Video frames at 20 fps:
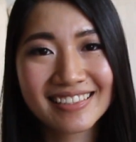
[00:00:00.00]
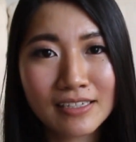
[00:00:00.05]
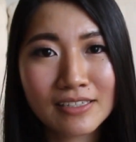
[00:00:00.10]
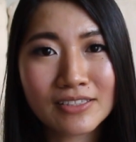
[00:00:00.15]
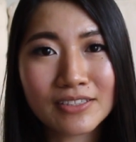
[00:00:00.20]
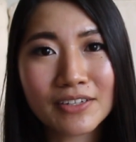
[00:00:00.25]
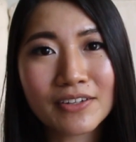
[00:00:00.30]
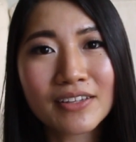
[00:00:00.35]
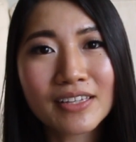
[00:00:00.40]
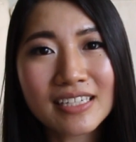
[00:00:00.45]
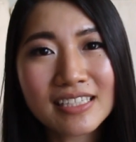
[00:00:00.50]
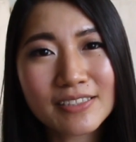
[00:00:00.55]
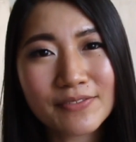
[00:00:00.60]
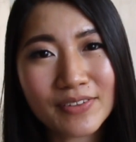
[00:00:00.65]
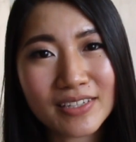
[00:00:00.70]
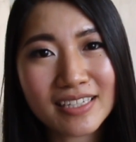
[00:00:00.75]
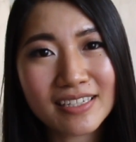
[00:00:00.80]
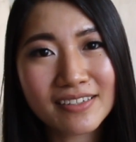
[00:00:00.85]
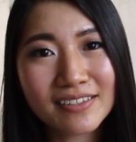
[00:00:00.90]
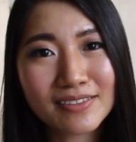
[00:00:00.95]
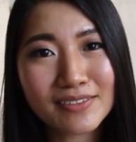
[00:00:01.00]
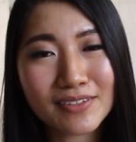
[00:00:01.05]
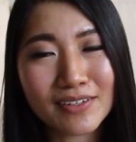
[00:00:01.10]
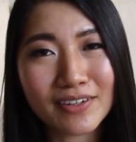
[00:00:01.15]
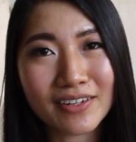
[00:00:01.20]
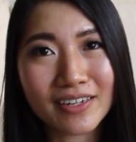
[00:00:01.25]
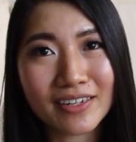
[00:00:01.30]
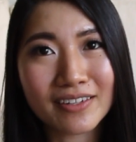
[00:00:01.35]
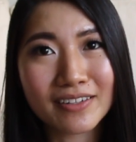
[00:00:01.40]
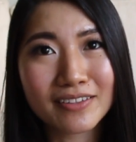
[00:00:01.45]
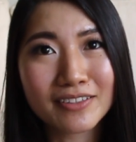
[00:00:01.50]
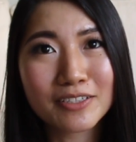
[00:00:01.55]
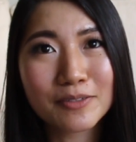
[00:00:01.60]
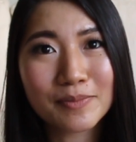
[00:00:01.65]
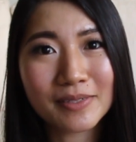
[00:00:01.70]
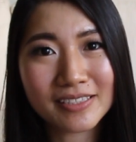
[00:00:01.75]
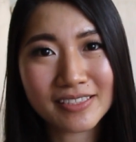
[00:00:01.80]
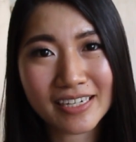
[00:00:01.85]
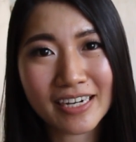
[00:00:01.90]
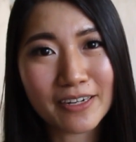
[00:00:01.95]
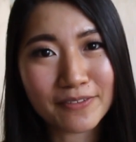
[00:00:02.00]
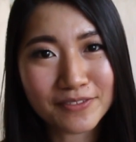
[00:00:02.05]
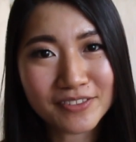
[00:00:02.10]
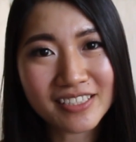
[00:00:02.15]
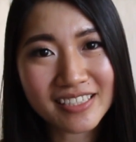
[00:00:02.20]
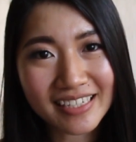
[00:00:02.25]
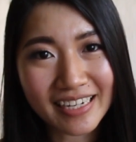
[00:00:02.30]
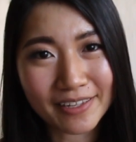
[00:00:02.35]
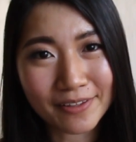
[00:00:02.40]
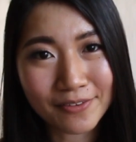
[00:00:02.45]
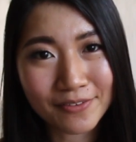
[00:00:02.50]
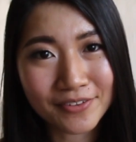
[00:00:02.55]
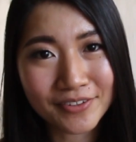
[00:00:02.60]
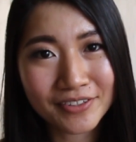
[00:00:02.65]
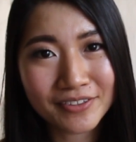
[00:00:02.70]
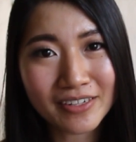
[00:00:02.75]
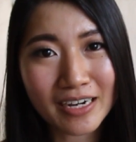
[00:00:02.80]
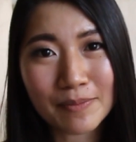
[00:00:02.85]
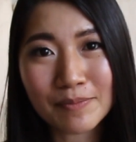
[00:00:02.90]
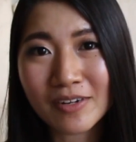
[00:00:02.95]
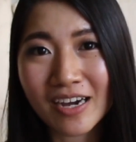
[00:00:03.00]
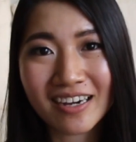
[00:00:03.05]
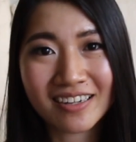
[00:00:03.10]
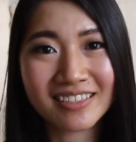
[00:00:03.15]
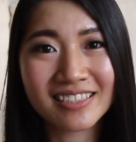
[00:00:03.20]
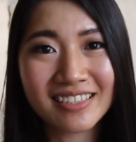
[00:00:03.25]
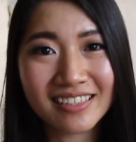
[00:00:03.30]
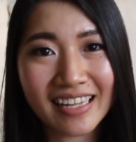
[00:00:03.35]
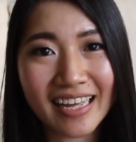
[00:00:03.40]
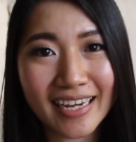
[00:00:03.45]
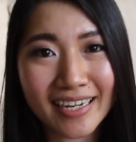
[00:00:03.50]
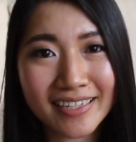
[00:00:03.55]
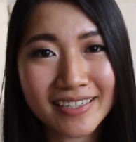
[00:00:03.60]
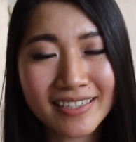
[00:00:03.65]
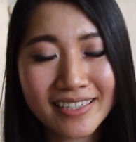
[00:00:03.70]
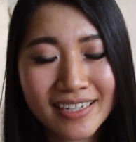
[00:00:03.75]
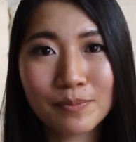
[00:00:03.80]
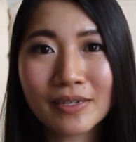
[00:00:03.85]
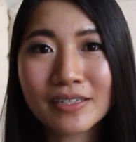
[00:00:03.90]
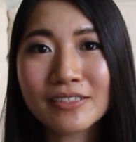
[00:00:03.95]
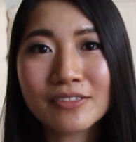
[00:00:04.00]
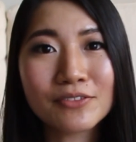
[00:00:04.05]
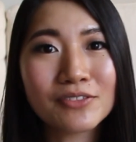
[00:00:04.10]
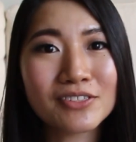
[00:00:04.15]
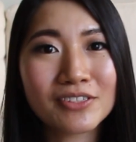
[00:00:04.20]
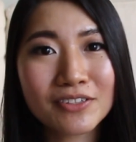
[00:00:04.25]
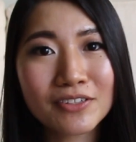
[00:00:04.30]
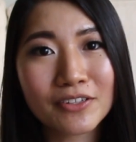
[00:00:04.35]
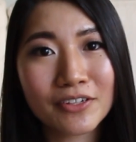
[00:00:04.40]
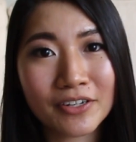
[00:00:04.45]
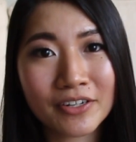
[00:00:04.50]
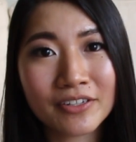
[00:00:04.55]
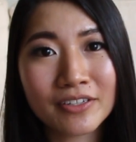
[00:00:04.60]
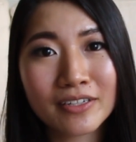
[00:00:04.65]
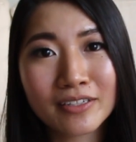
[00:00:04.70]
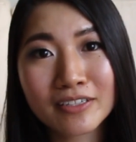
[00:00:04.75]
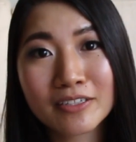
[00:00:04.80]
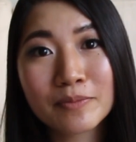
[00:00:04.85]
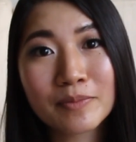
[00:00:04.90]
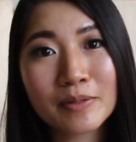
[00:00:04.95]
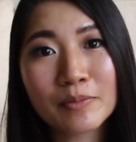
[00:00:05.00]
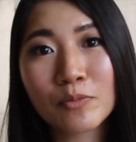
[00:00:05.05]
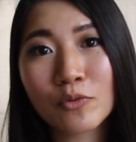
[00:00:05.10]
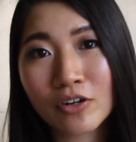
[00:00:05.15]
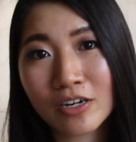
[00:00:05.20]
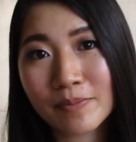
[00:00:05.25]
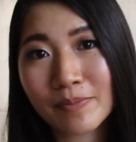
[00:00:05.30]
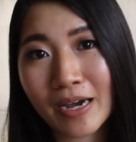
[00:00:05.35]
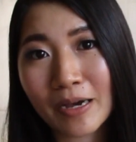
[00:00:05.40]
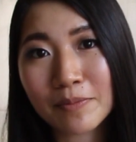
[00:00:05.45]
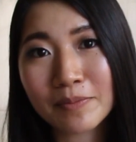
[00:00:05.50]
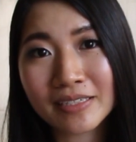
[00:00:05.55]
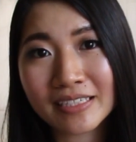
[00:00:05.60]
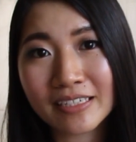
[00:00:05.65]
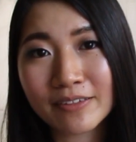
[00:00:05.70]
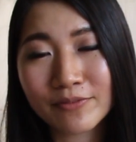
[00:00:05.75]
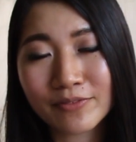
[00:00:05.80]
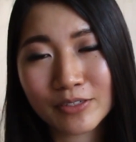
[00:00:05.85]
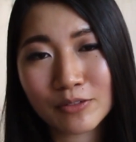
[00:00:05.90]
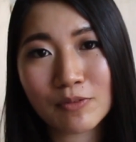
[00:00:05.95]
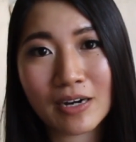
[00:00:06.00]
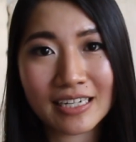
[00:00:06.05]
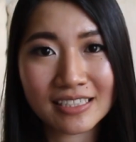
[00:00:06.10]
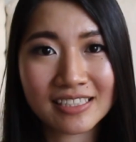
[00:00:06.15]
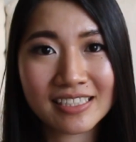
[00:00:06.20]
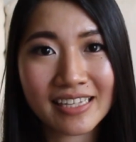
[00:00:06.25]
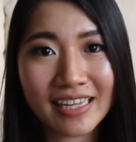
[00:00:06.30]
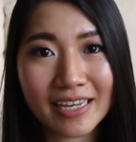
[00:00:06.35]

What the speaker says: So these videos are a little bit tough to get through, I'm not gonna lie, but you do learn a little bit more about me if you watch